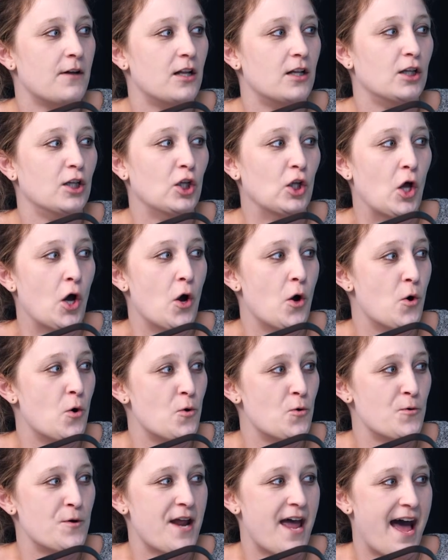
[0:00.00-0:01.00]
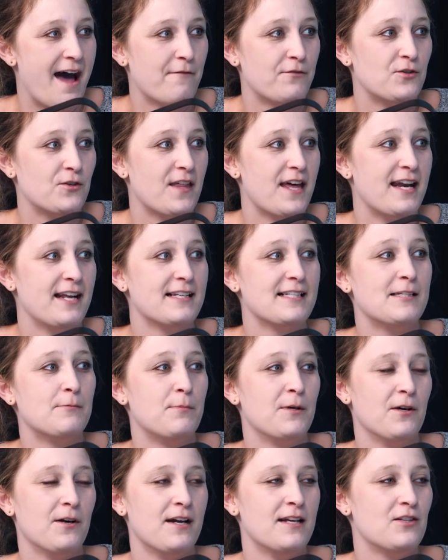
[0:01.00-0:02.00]
alone after that
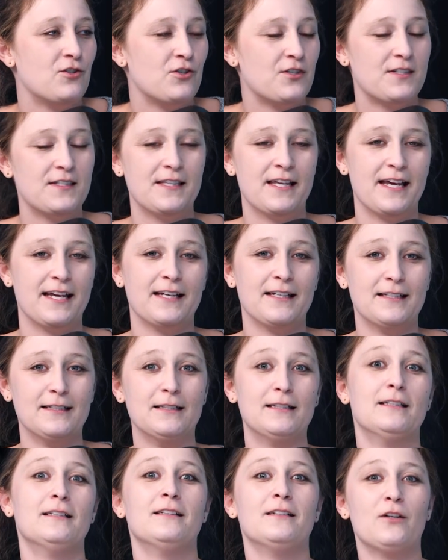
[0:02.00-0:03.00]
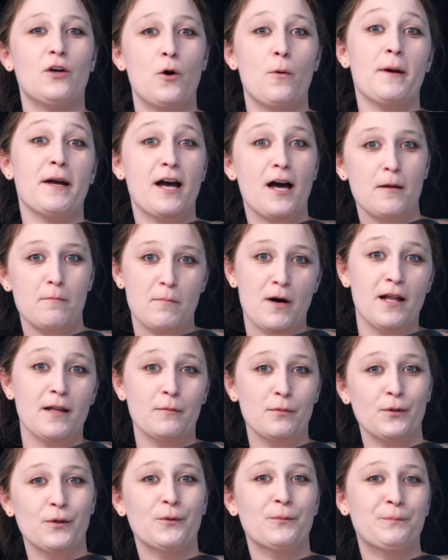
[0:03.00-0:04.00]
experience. Just like, oh my God, Molly
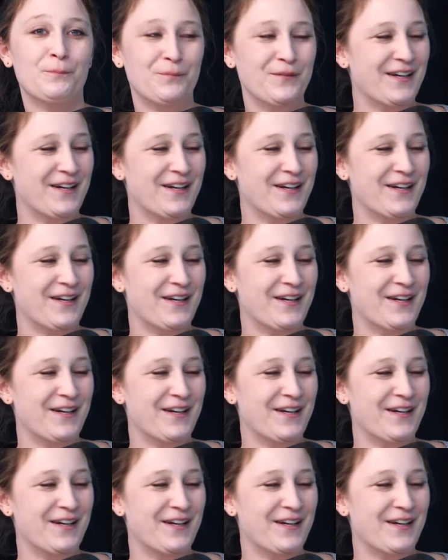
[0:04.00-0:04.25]
Bloom.